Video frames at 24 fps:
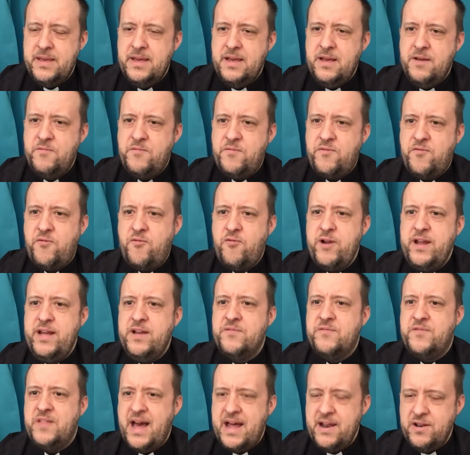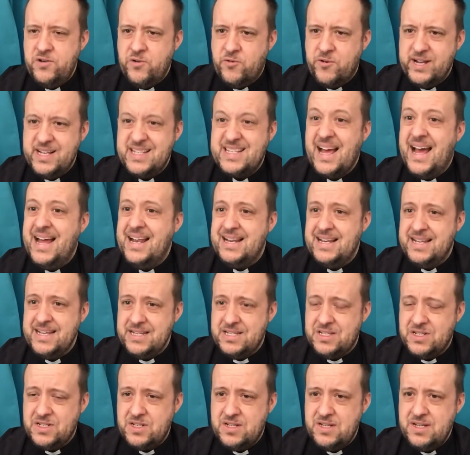free of that noise, at
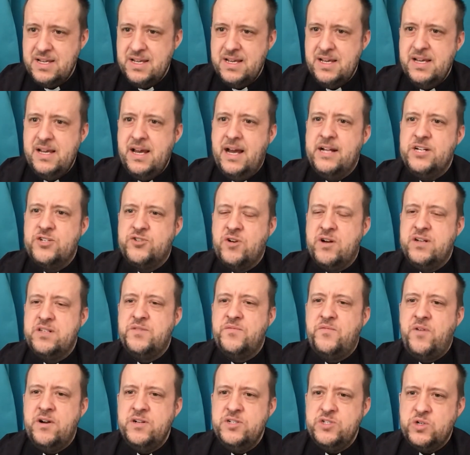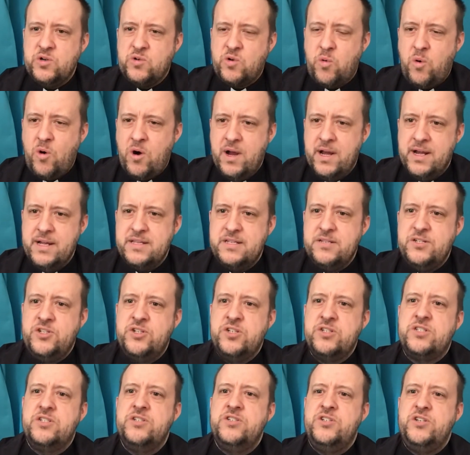least, and try to find your quiet
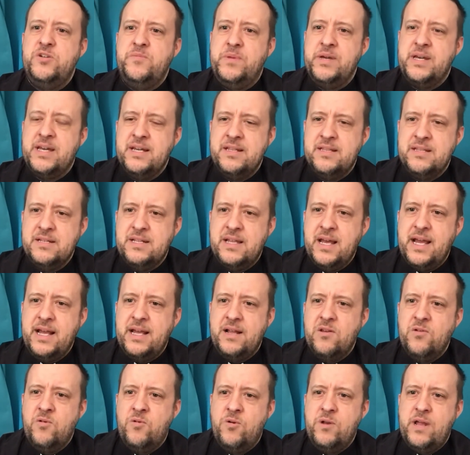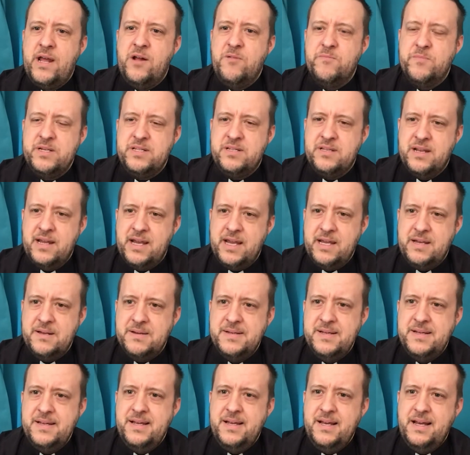just as you begin the day. Lord, help me today.
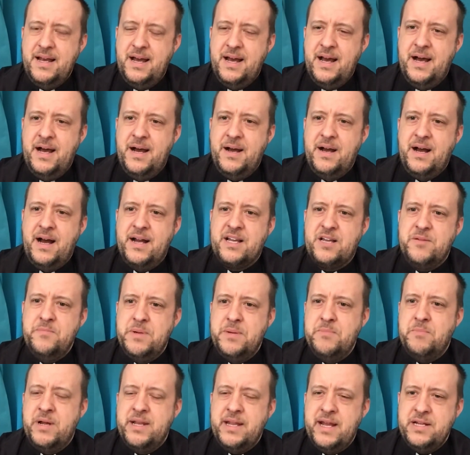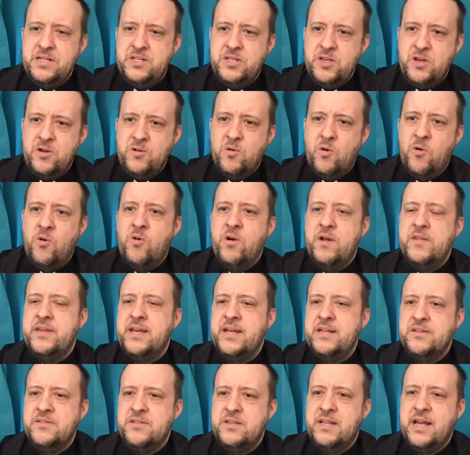I commit my day to you. Or at the
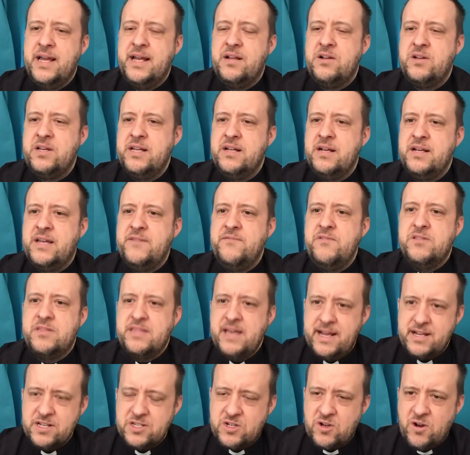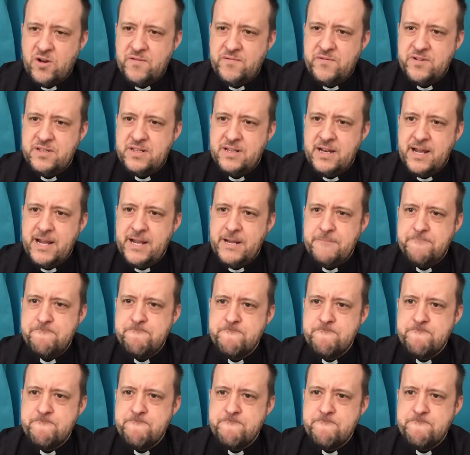end of the day, give you thanks, God, for today.